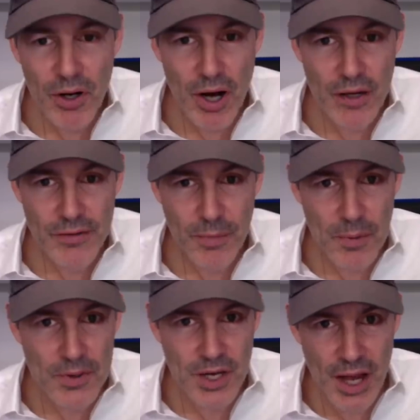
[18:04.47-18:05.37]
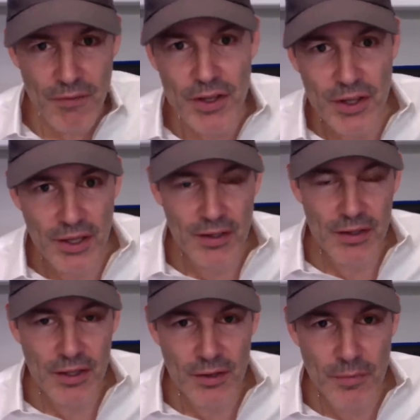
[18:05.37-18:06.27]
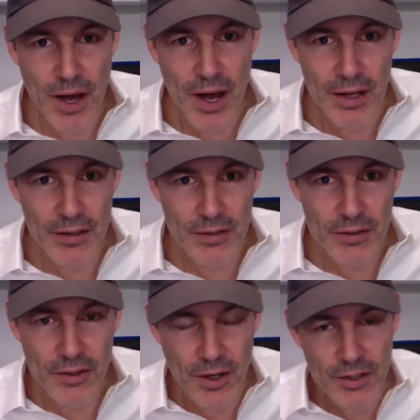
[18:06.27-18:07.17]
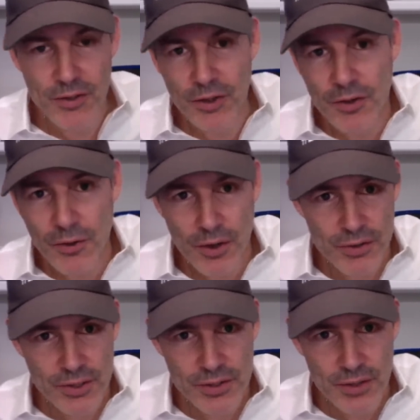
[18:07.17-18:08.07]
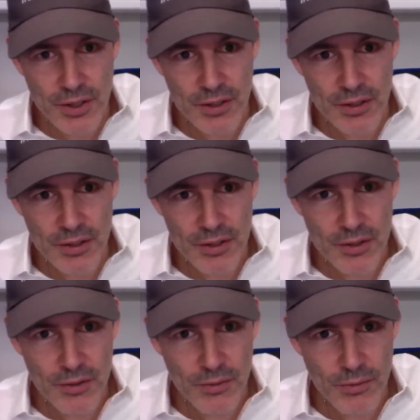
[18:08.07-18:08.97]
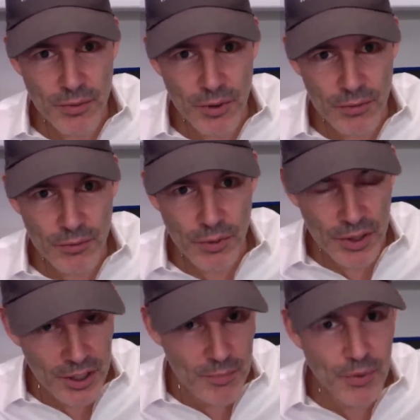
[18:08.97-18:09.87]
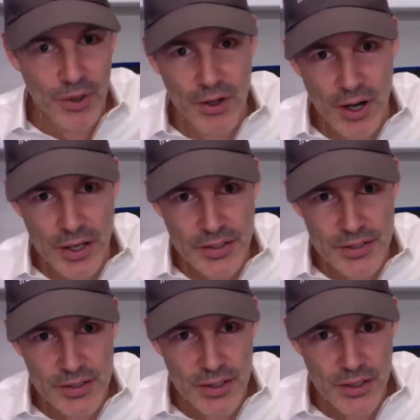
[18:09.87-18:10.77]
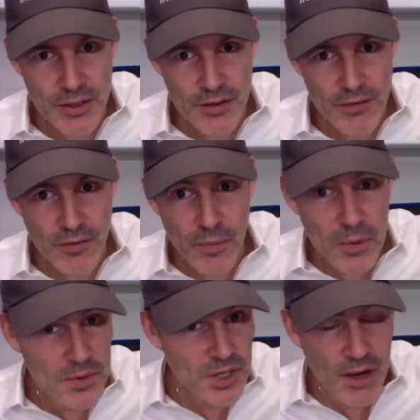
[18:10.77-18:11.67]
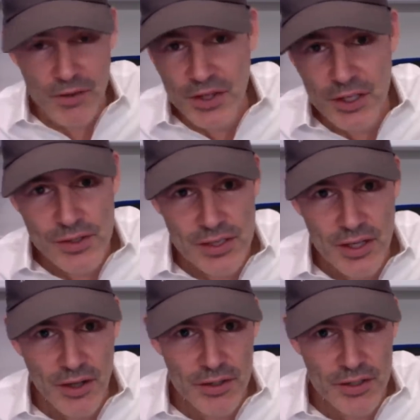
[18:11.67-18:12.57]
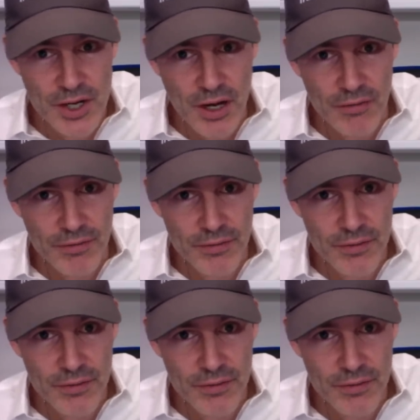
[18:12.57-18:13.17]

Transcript: cost for pretty much everything that you buy. You go down to your local grocery store. Well, one of the input costs for pretty much everything you see there on the shelf